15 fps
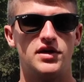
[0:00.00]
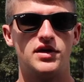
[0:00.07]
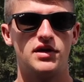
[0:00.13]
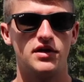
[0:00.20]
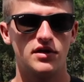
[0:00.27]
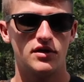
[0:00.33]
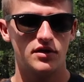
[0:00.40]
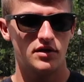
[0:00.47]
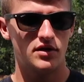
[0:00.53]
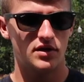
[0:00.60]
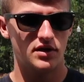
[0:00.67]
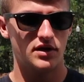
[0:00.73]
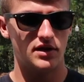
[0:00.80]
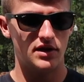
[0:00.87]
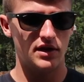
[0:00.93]
here
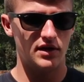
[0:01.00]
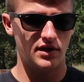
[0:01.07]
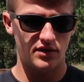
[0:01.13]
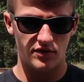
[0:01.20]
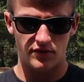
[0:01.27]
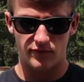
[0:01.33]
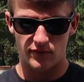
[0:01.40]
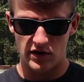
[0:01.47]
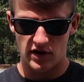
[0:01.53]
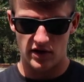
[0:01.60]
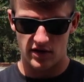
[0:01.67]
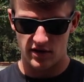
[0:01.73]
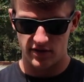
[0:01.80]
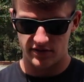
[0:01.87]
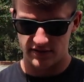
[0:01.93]
getting our
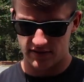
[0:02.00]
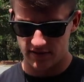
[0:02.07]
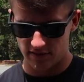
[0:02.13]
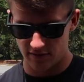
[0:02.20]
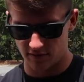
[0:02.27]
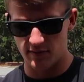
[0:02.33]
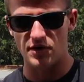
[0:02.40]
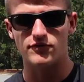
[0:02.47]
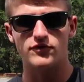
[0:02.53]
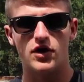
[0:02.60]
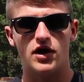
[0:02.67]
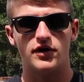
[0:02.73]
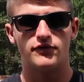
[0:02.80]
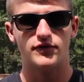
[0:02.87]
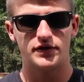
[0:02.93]
rods, or my
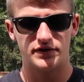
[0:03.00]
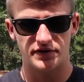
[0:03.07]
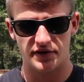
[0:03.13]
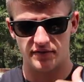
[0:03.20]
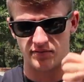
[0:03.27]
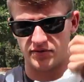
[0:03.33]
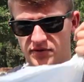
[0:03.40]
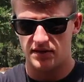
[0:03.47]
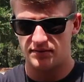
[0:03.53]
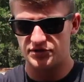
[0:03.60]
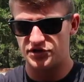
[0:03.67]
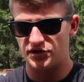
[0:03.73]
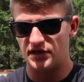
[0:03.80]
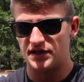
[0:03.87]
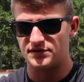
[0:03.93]
rod rigged up. Let me
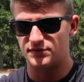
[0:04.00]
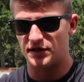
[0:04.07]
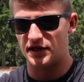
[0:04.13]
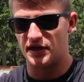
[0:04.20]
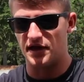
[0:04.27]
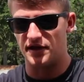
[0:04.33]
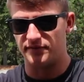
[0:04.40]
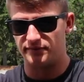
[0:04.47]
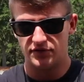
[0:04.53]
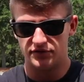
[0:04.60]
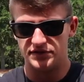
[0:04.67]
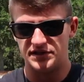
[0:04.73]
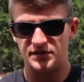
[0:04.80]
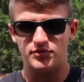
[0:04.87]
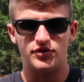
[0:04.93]
show you guys what I got.
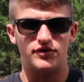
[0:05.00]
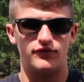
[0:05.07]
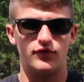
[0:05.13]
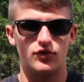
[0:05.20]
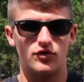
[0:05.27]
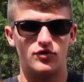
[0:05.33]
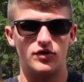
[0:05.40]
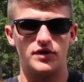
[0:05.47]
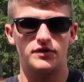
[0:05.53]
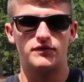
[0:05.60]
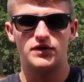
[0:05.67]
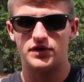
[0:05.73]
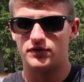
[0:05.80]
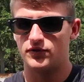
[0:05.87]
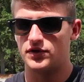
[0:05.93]
We'll debrief real quick,
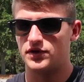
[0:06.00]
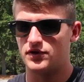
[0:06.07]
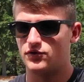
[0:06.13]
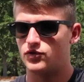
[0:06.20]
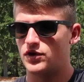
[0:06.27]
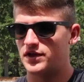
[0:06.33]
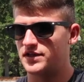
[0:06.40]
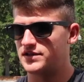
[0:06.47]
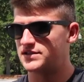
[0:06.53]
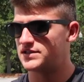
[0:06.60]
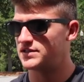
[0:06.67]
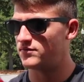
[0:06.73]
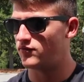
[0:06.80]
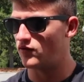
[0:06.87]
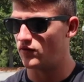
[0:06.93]
really quick and
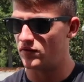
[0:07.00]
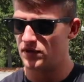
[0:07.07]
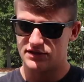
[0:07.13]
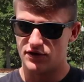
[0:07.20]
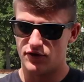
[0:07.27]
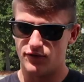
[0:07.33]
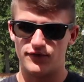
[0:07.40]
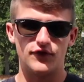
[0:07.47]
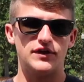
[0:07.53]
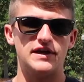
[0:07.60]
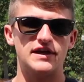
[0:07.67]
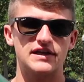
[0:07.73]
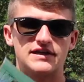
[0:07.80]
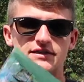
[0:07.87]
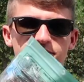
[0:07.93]
simple. So for
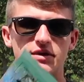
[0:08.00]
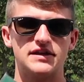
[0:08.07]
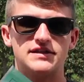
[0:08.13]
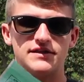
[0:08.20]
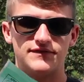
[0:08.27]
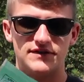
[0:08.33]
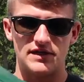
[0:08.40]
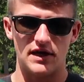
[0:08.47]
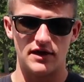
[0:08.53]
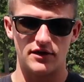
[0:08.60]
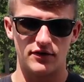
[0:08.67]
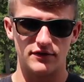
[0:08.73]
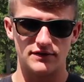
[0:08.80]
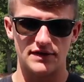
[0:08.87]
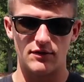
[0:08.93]
the expensive
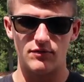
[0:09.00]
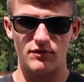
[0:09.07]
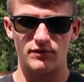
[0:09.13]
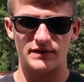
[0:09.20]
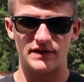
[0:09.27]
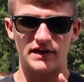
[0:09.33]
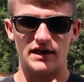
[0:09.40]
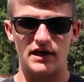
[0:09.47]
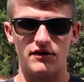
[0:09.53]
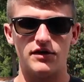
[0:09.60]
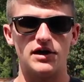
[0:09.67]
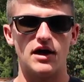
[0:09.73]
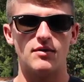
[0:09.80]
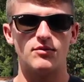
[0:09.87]
Senkos, I went with the Gary